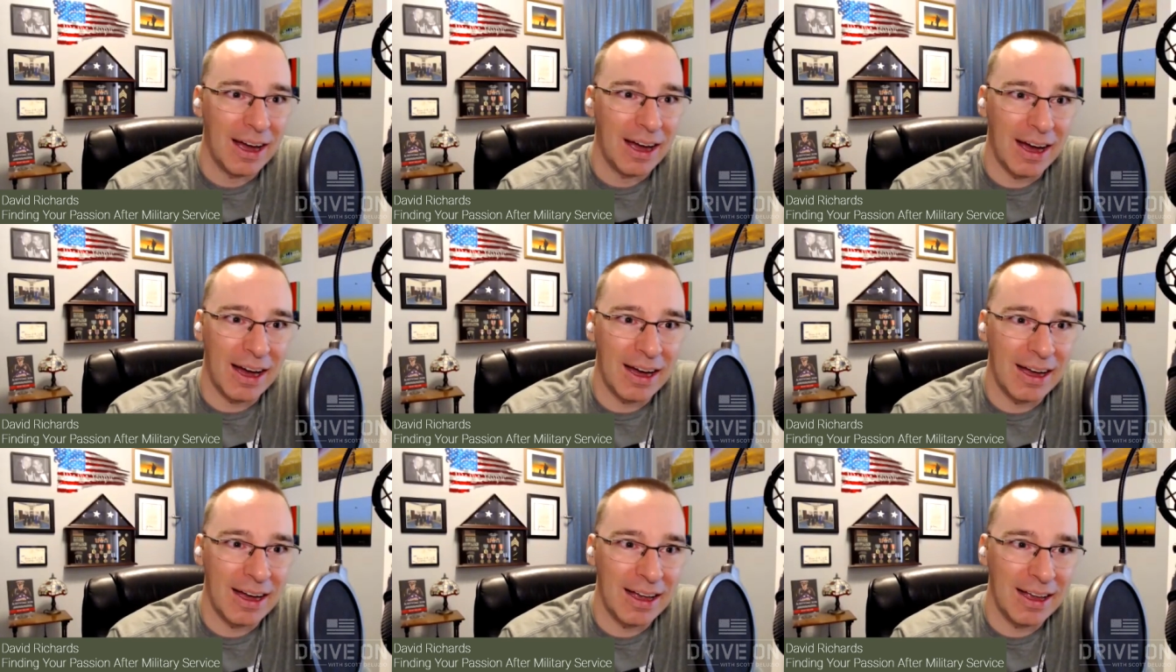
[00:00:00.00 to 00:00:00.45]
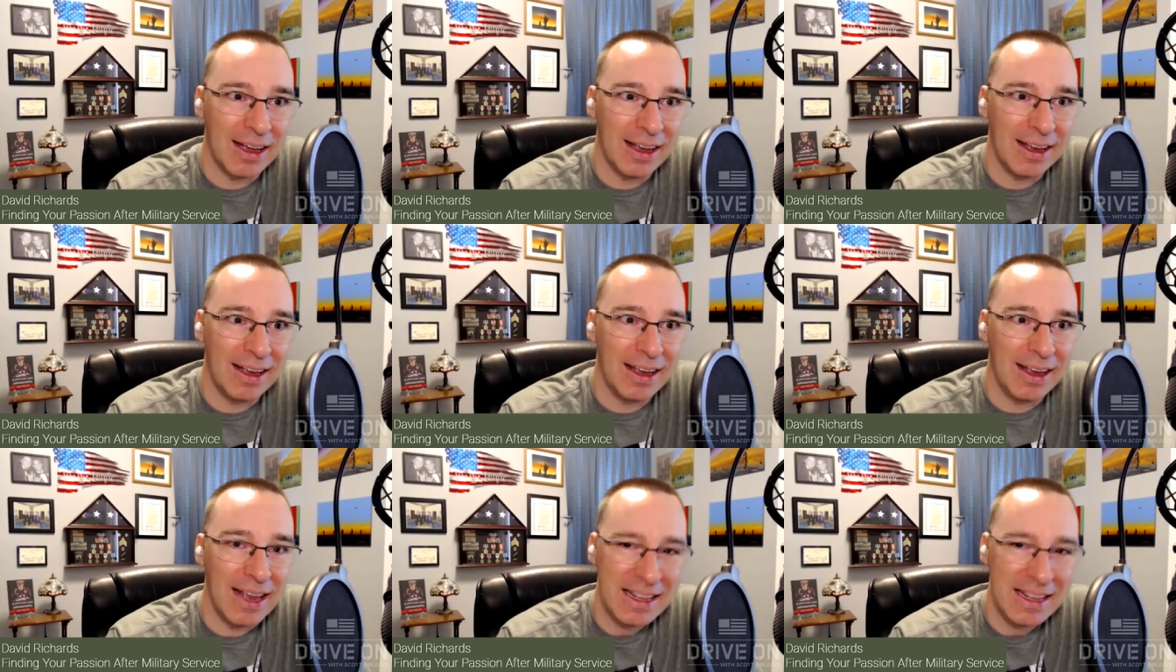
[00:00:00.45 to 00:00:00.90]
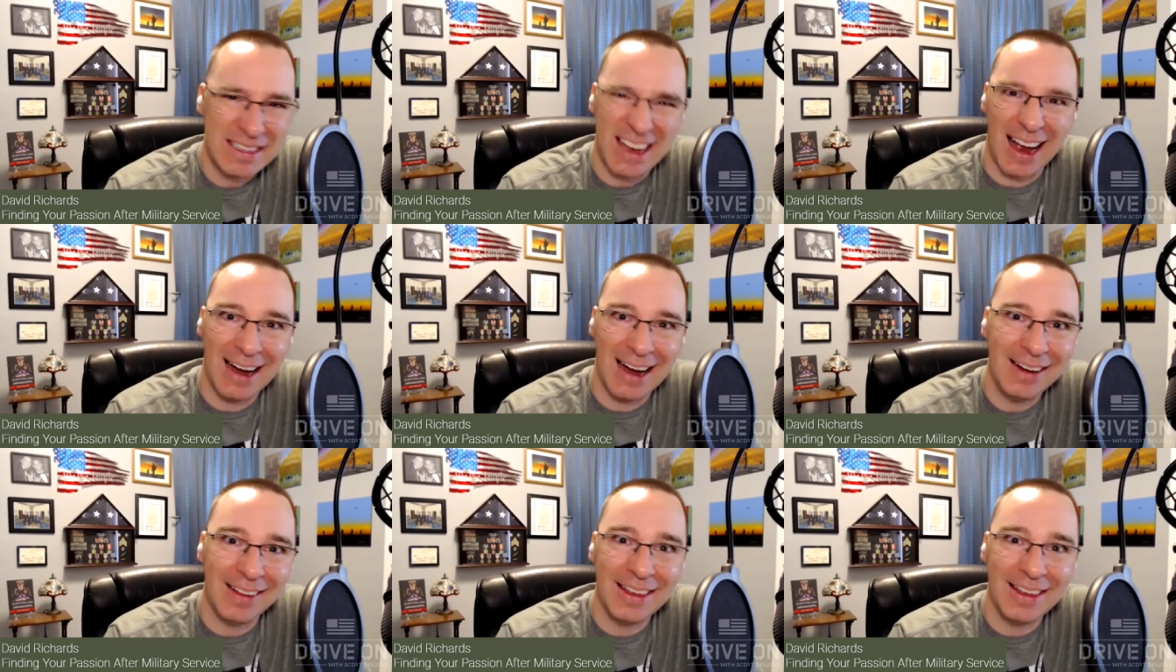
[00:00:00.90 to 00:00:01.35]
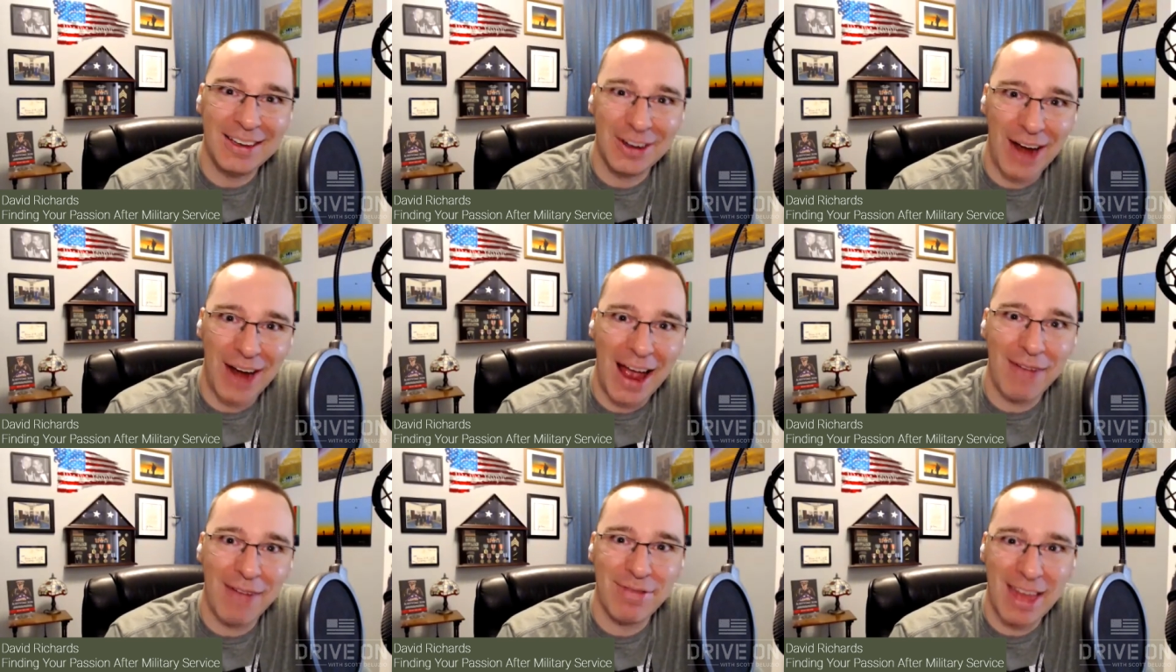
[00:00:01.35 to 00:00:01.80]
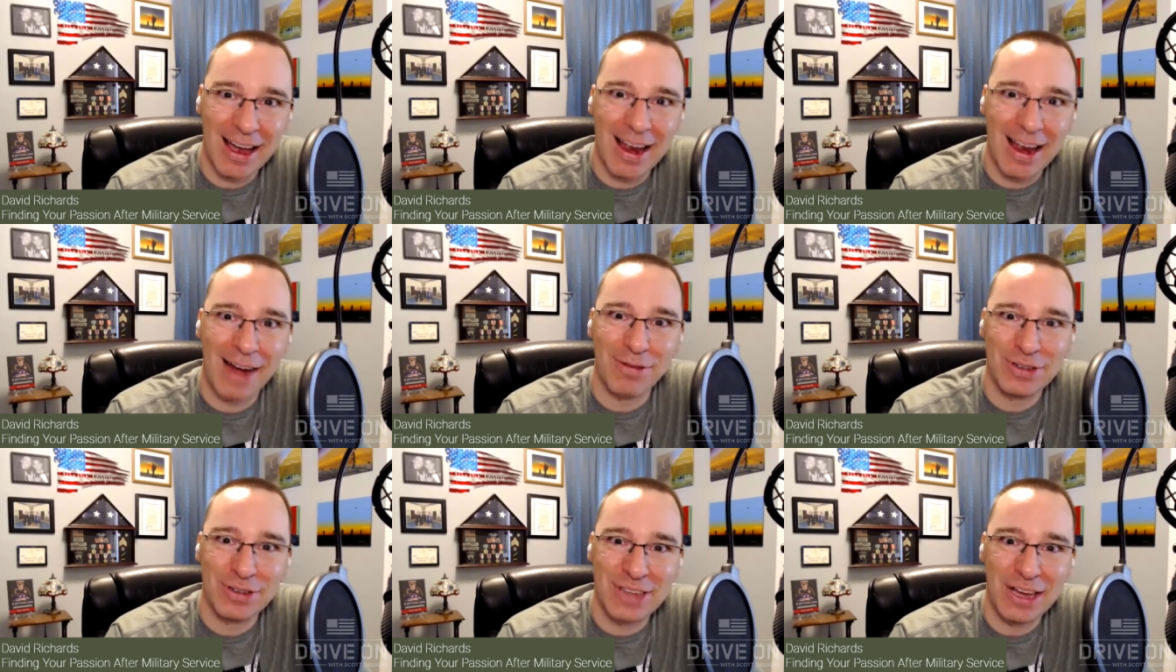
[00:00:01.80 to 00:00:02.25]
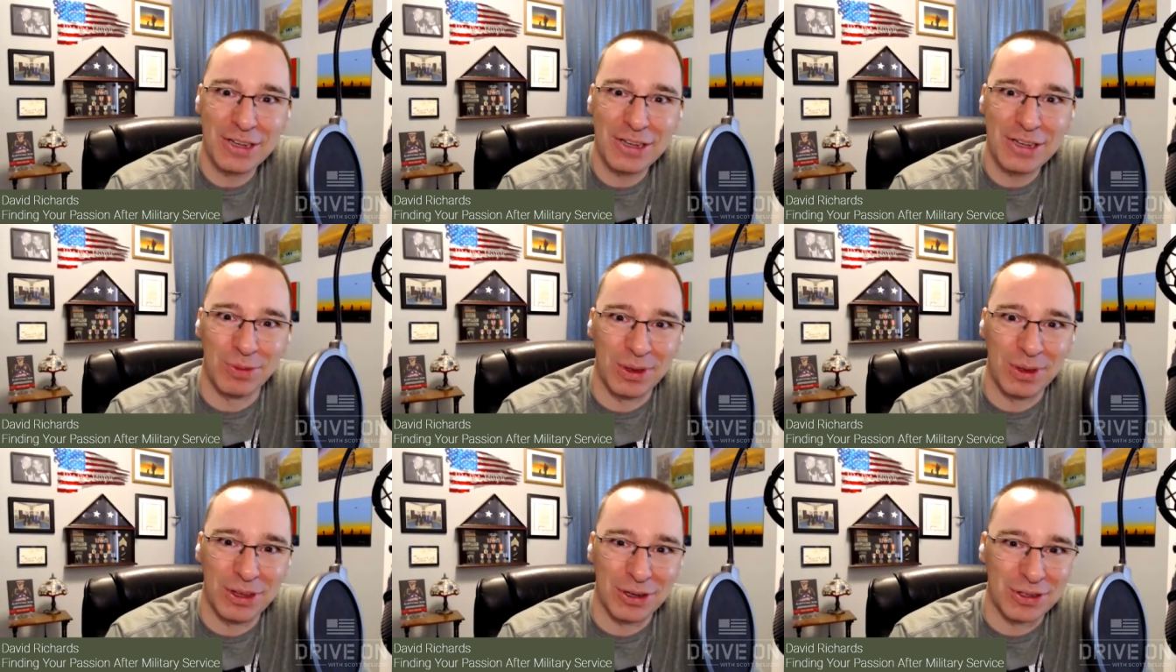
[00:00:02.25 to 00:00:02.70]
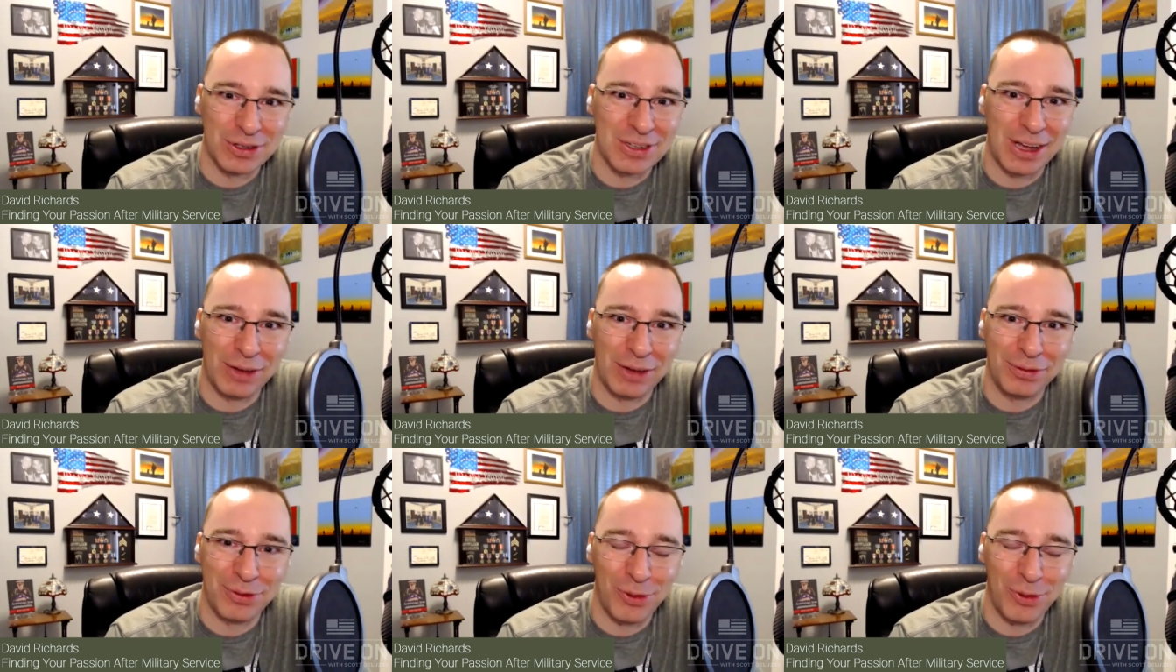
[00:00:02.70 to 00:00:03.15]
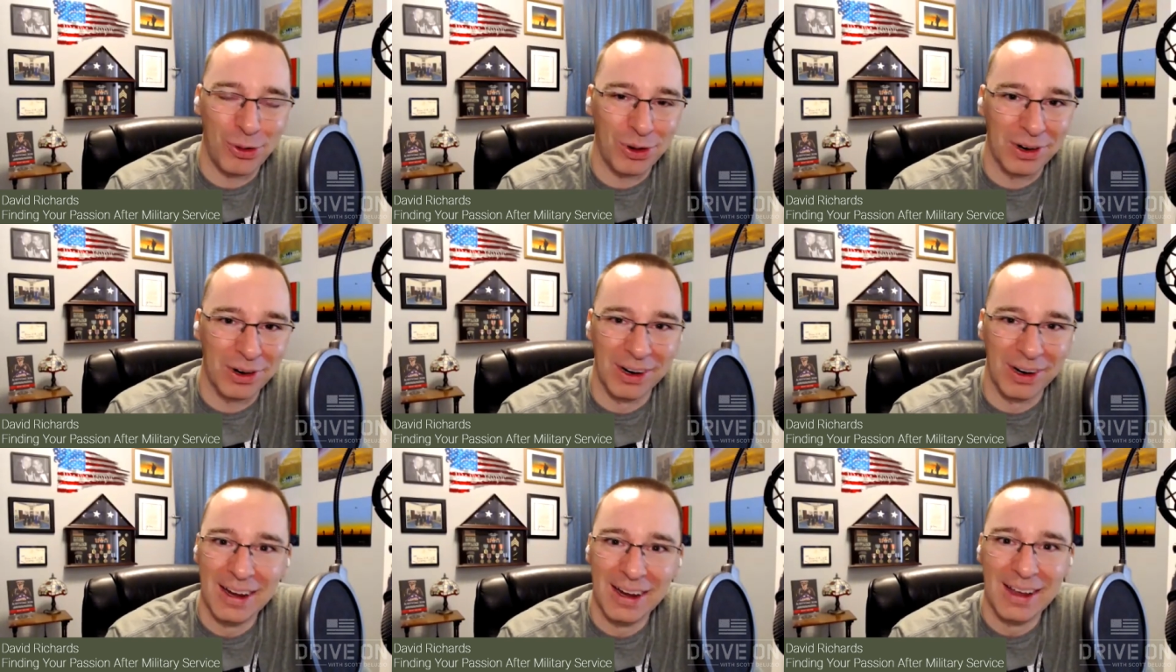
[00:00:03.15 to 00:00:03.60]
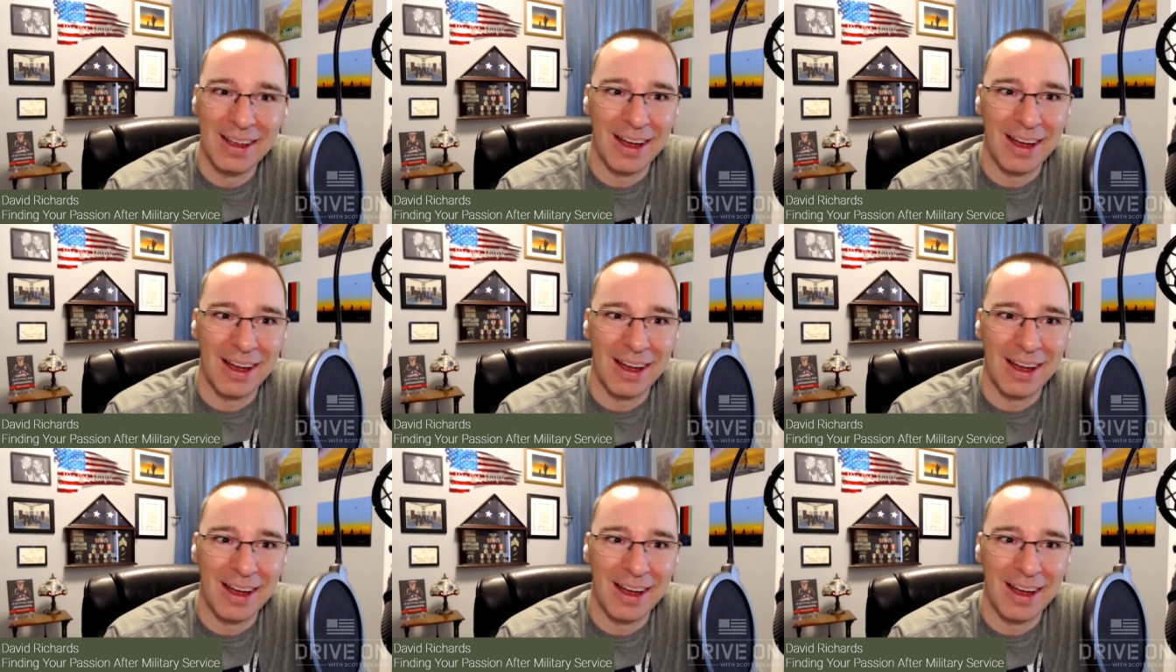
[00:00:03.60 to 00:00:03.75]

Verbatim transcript: Uh, it's kind of like you're having that conversation with yourself, or oh yeah,